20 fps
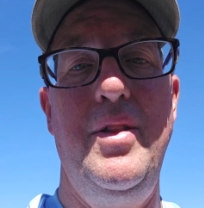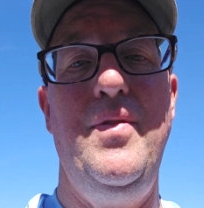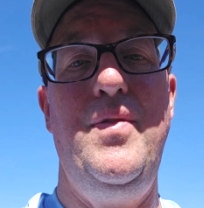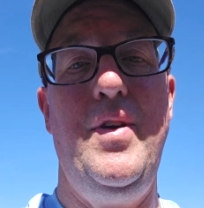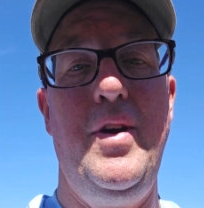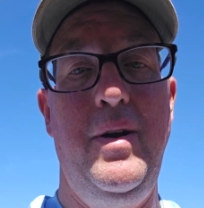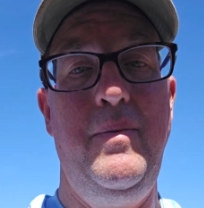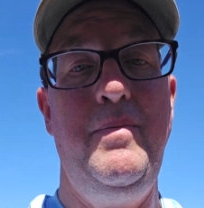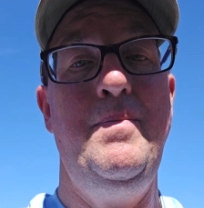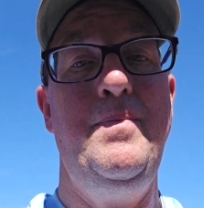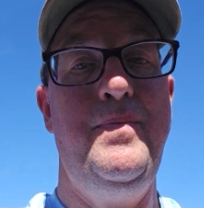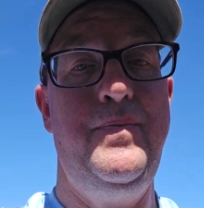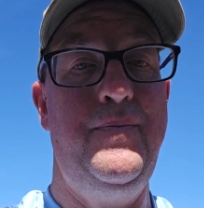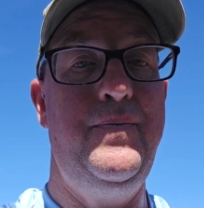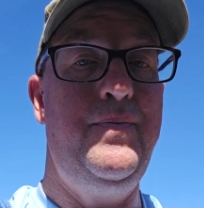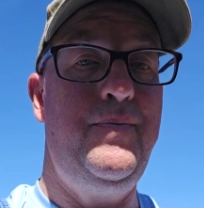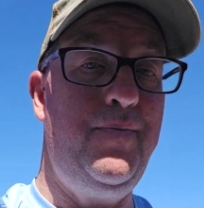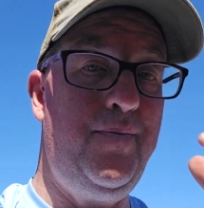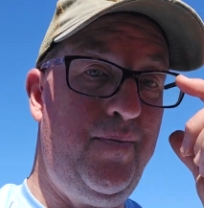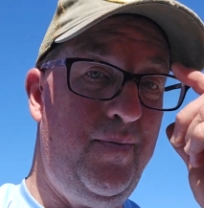on the farm.
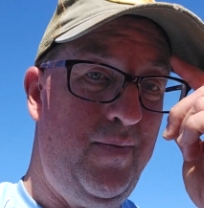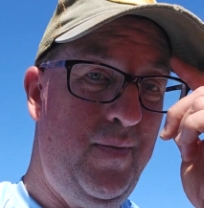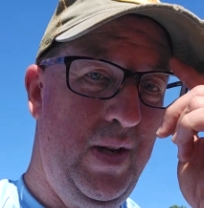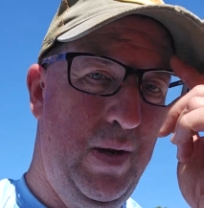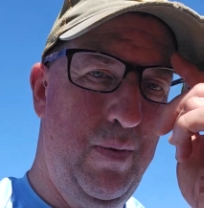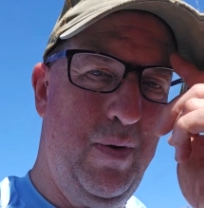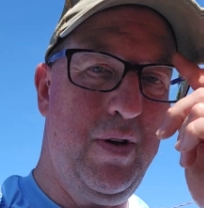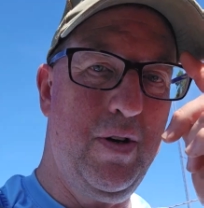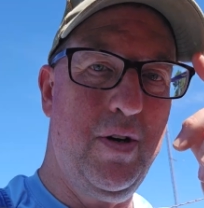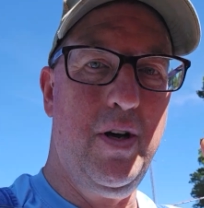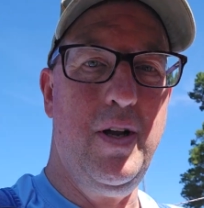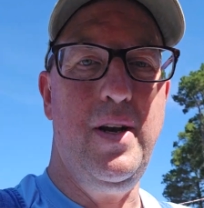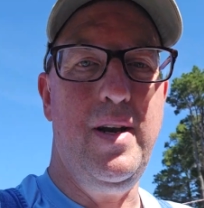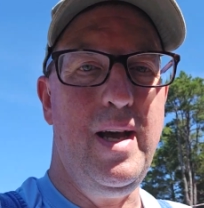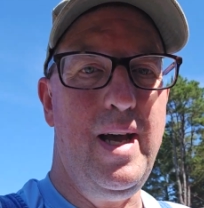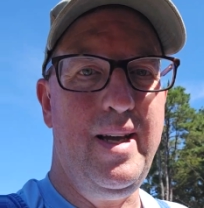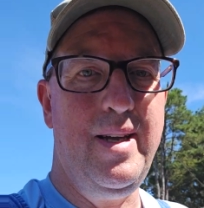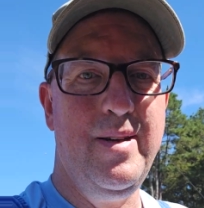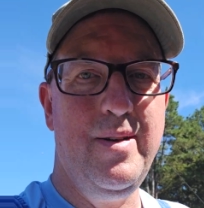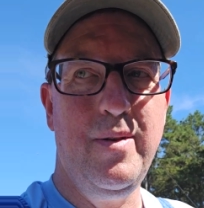A real good
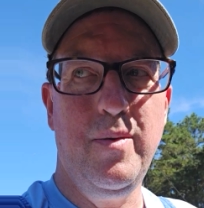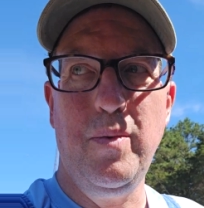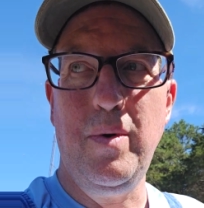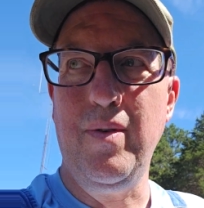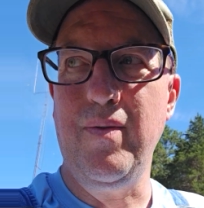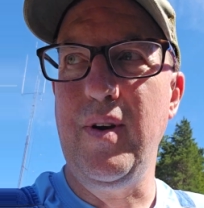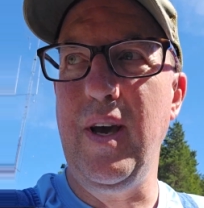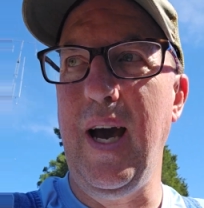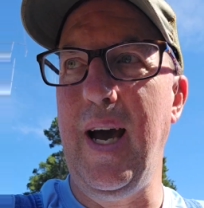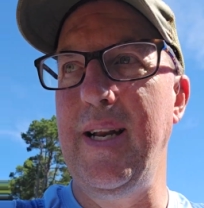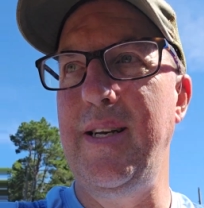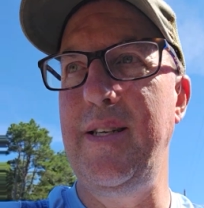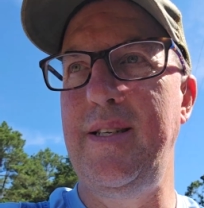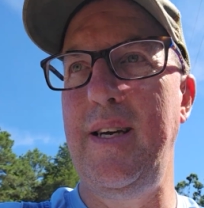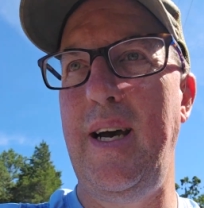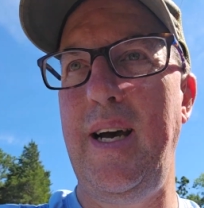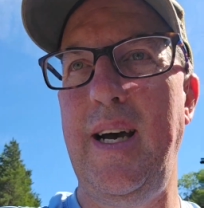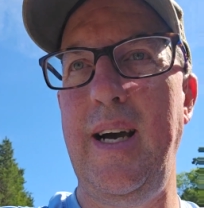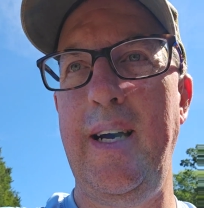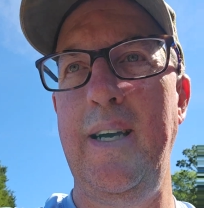day. We've got
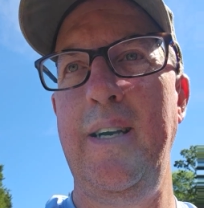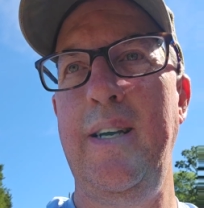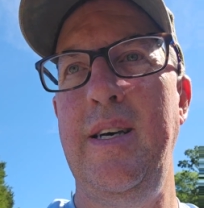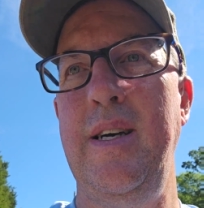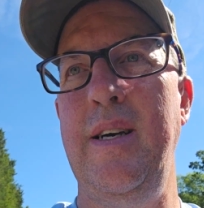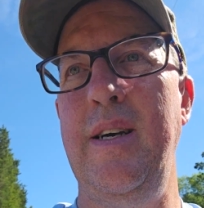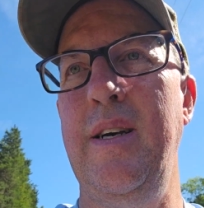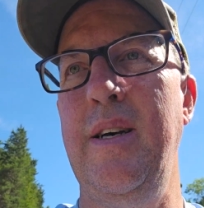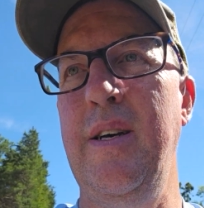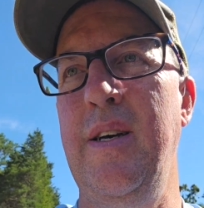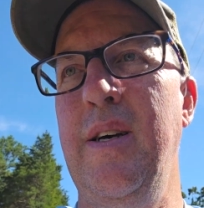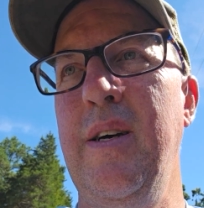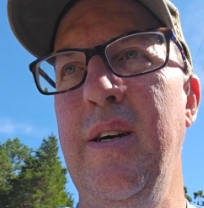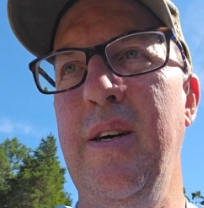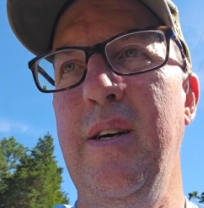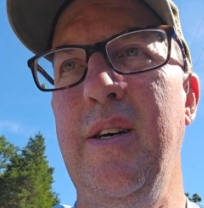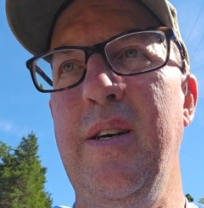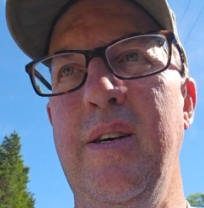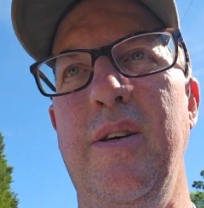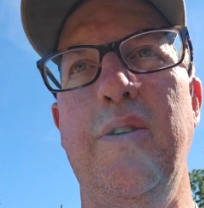uh,
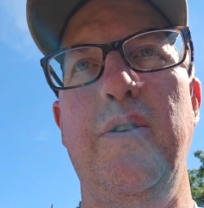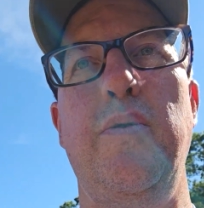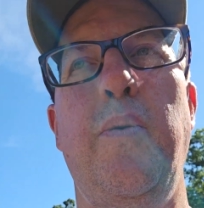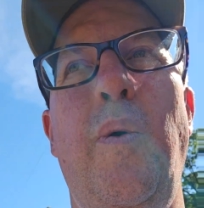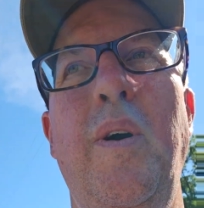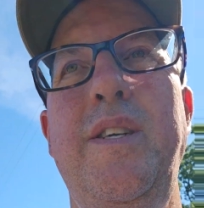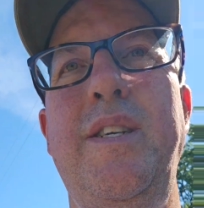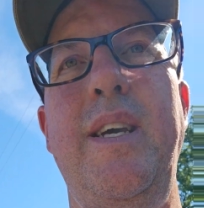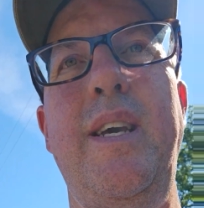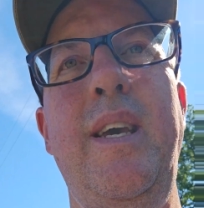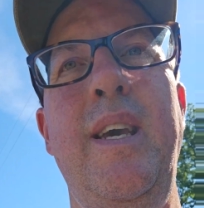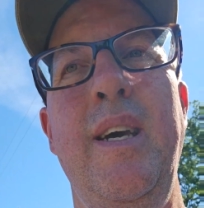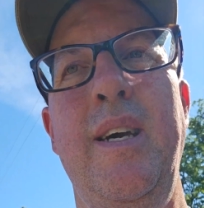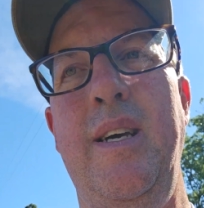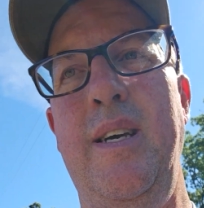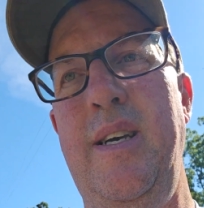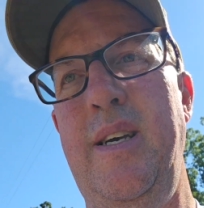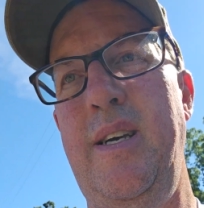20